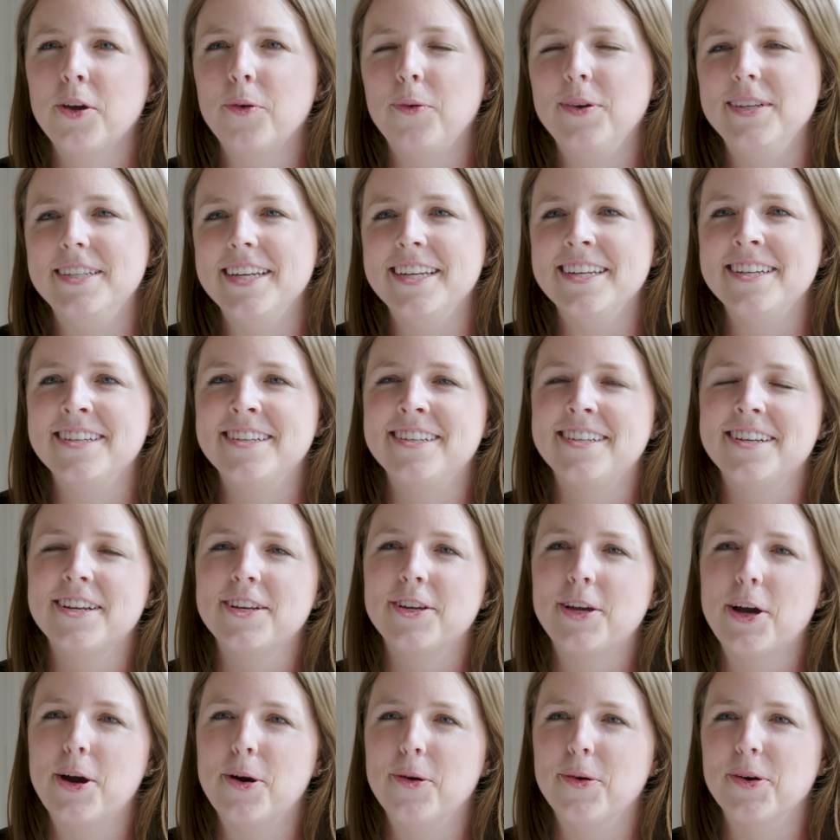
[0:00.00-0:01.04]
we
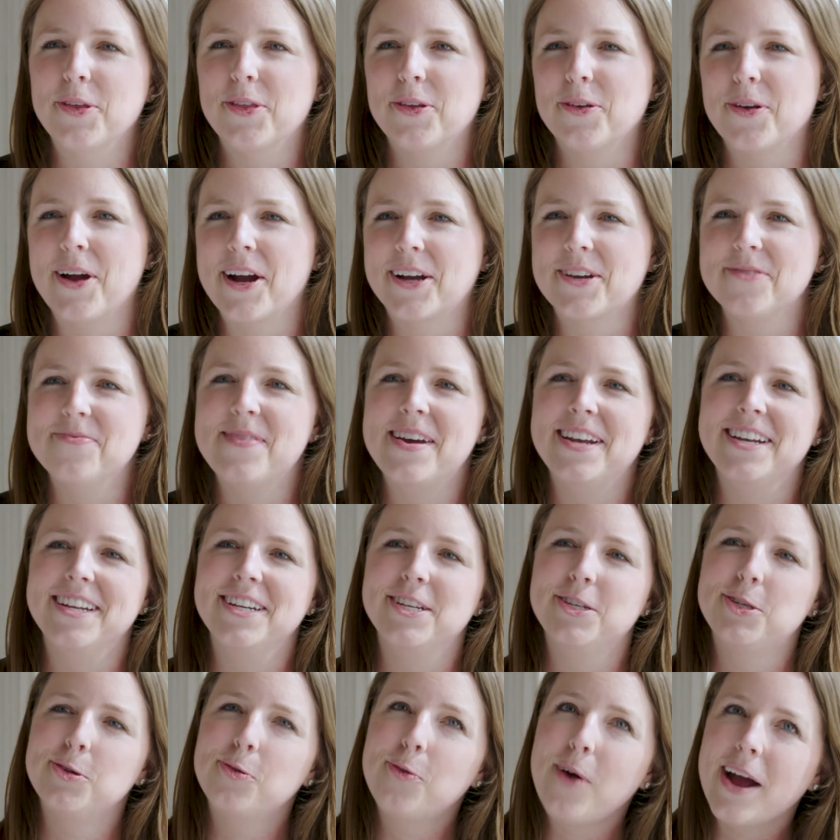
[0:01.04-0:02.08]
didn't go with the
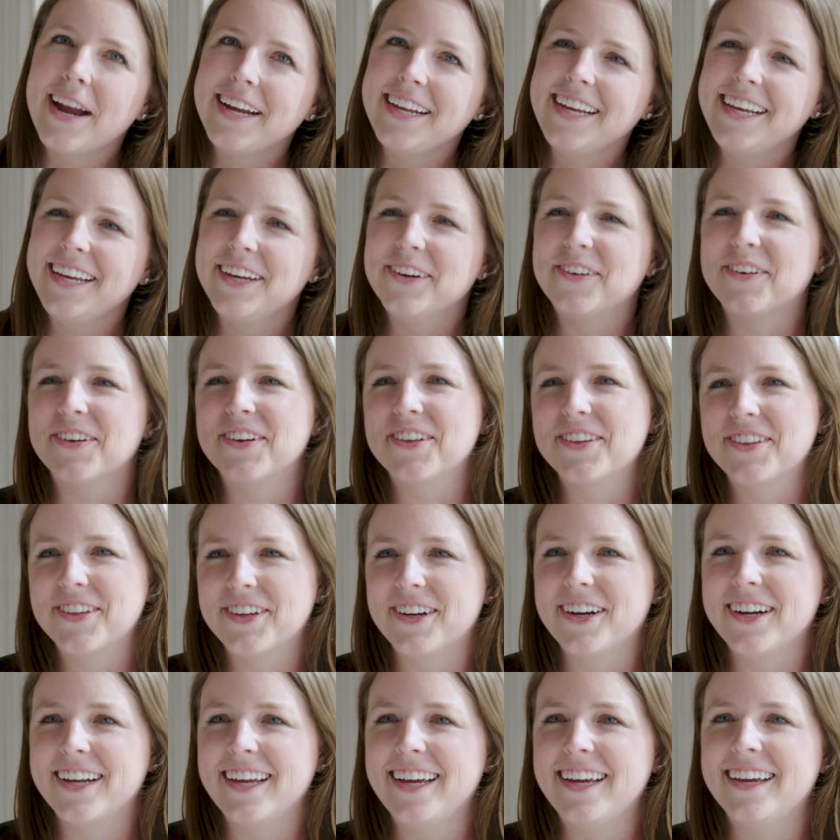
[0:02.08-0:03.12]
recommended 20 or
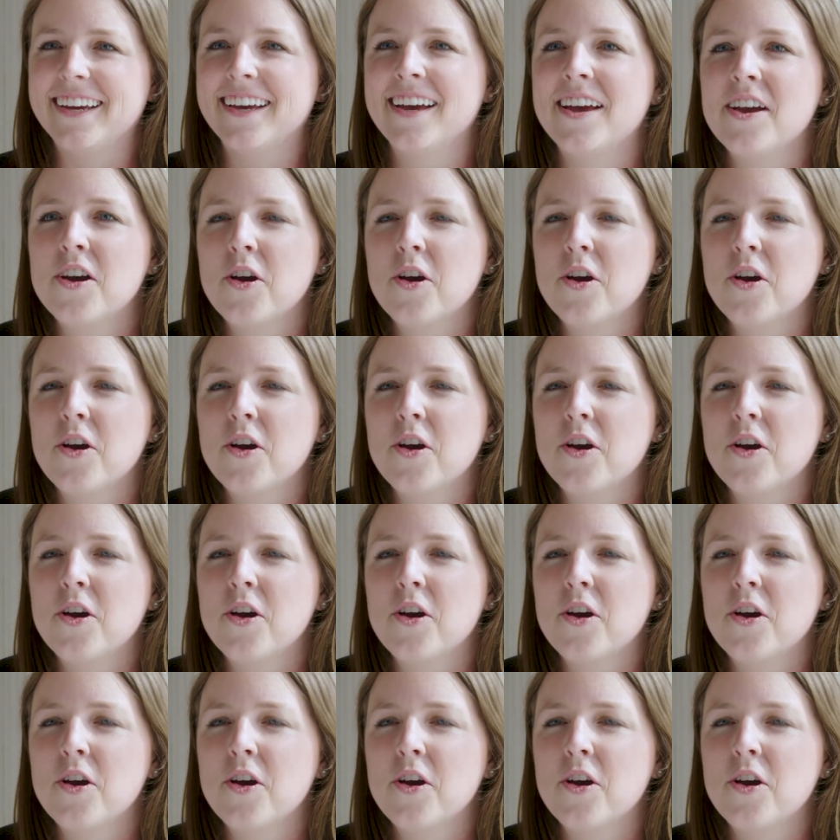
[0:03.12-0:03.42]
30.